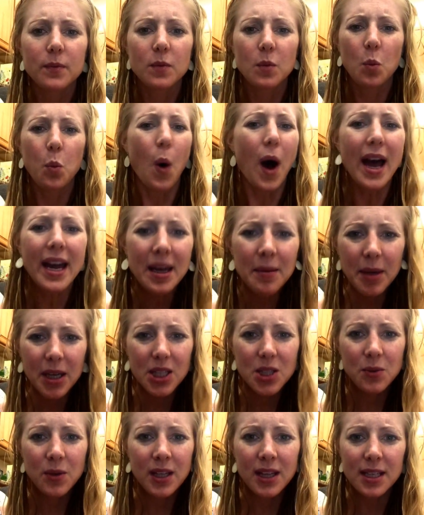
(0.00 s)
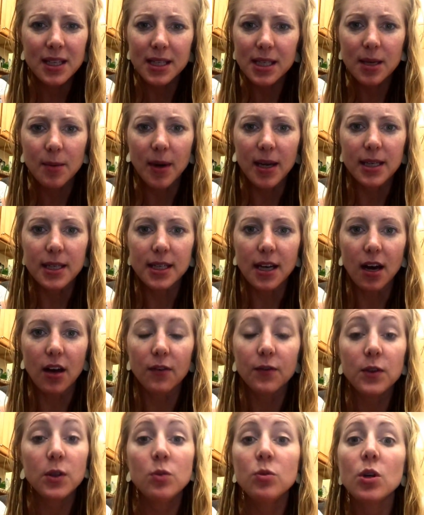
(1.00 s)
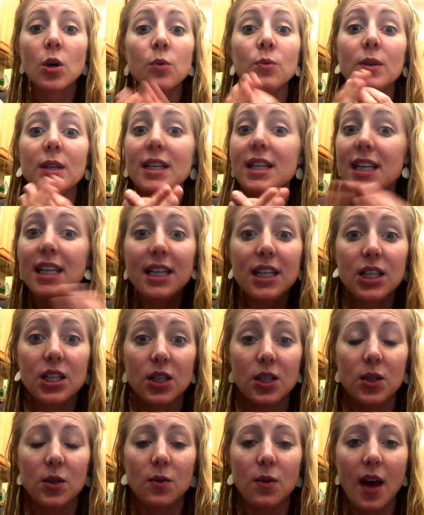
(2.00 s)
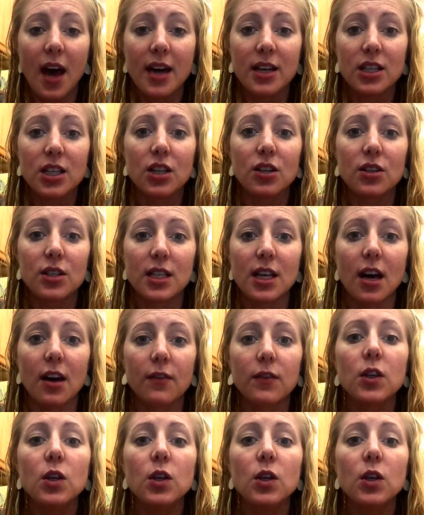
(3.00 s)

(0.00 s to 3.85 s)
why am I doing this to myself? You don't need to do that to yourself.